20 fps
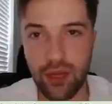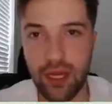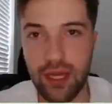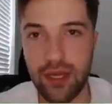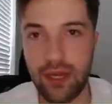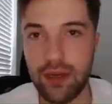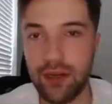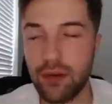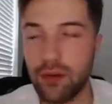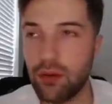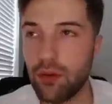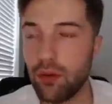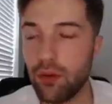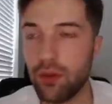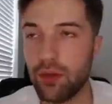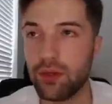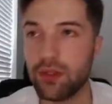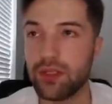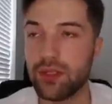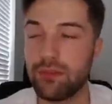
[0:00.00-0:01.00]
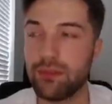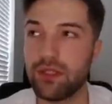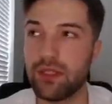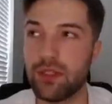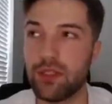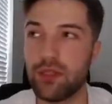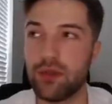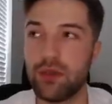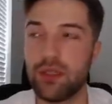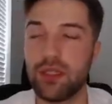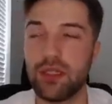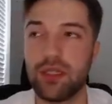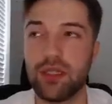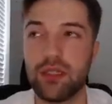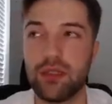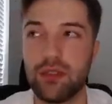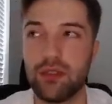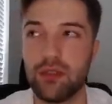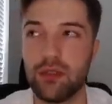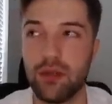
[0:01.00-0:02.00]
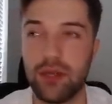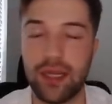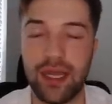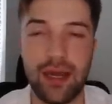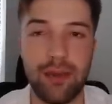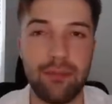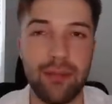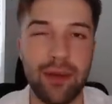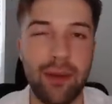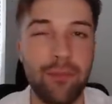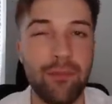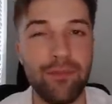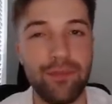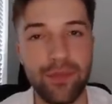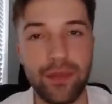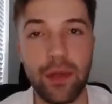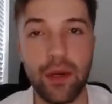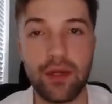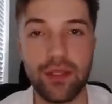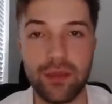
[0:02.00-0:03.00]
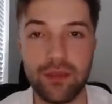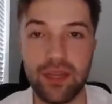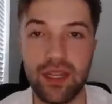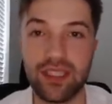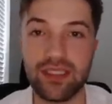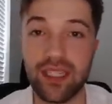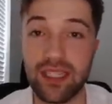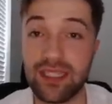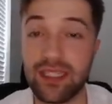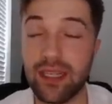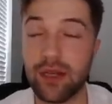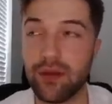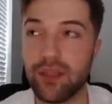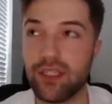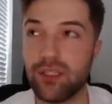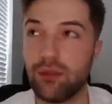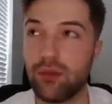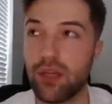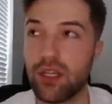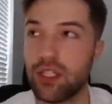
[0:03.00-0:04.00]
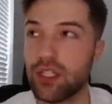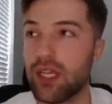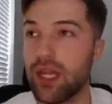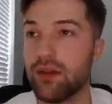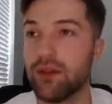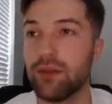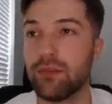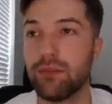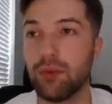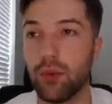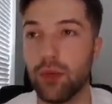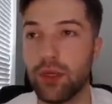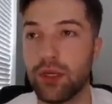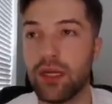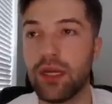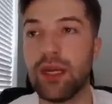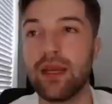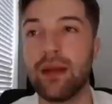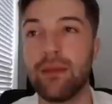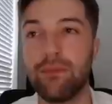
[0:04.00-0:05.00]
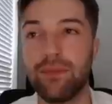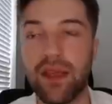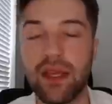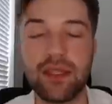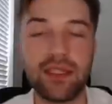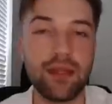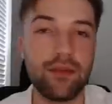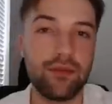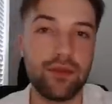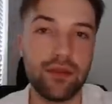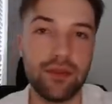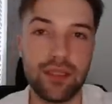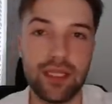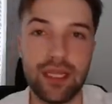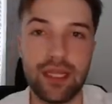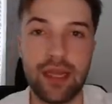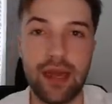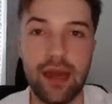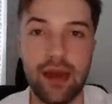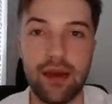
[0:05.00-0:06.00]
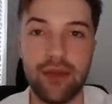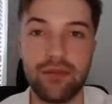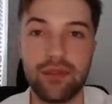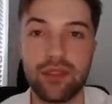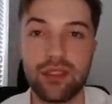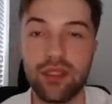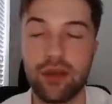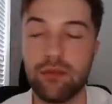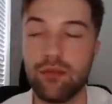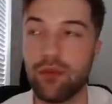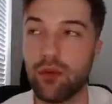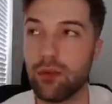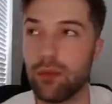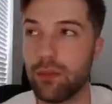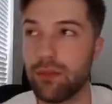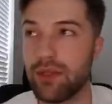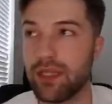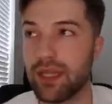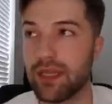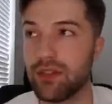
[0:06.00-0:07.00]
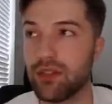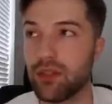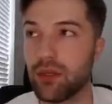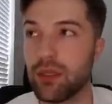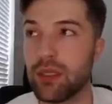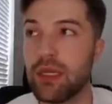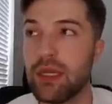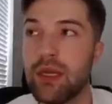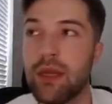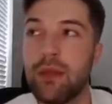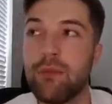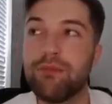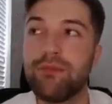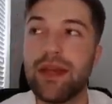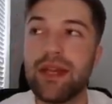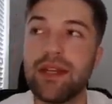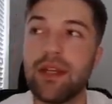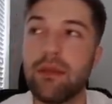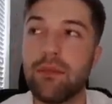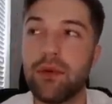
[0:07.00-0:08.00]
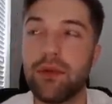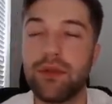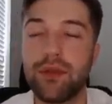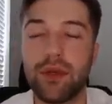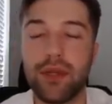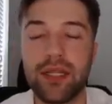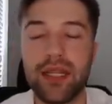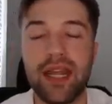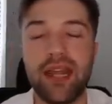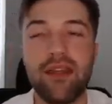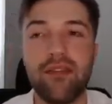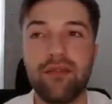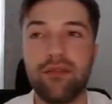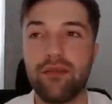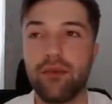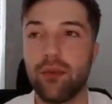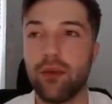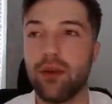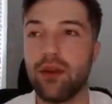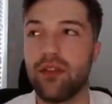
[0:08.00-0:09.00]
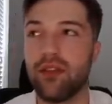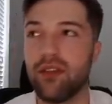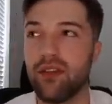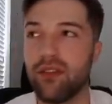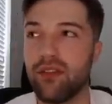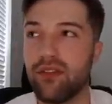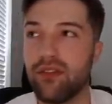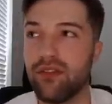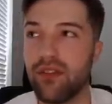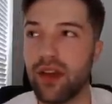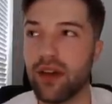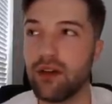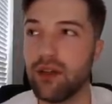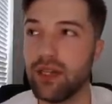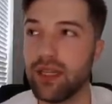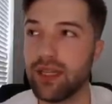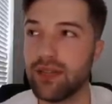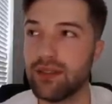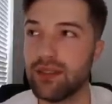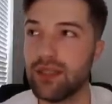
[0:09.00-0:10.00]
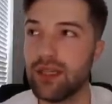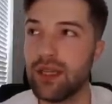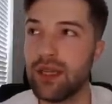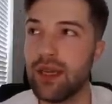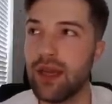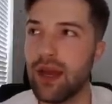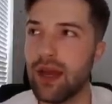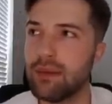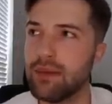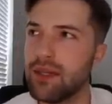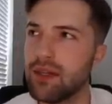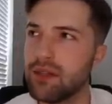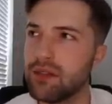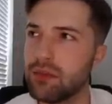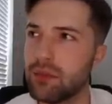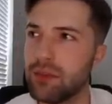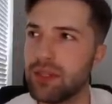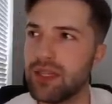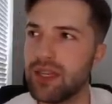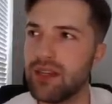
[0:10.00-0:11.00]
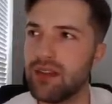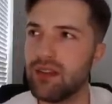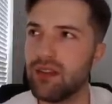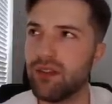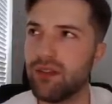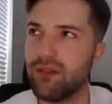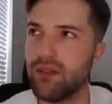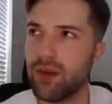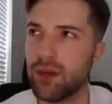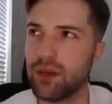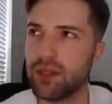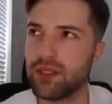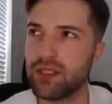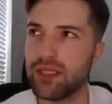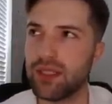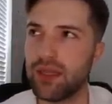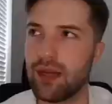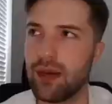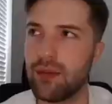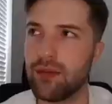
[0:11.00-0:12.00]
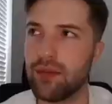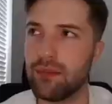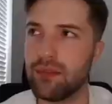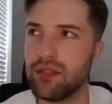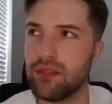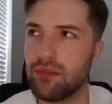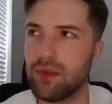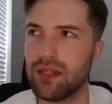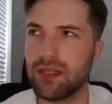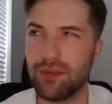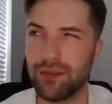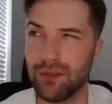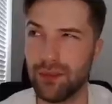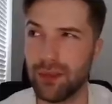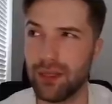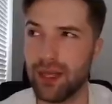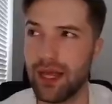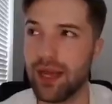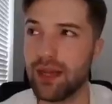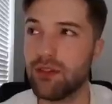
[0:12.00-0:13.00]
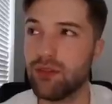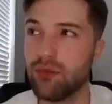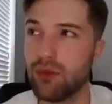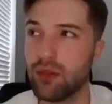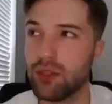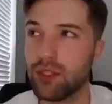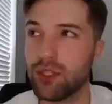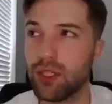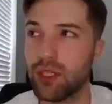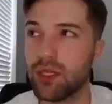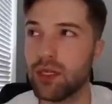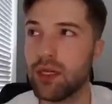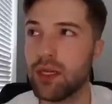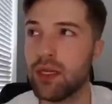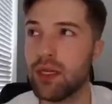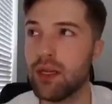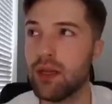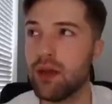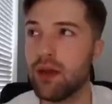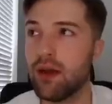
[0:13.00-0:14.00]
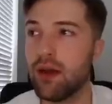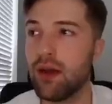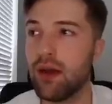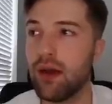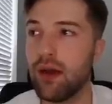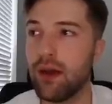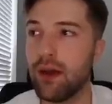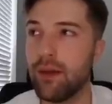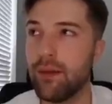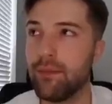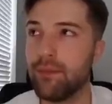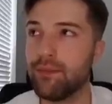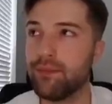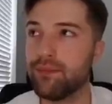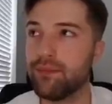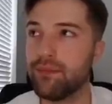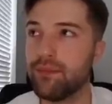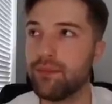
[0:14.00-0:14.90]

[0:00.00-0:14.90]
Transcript: line. I know corner is a position to look at, but there are some guys like Darius Rush down the board that definitely have some form of potential. Pick number 38 for the Falcons. I'm curious what we did in the first. I would not be surprised if it were an edge rusher. Who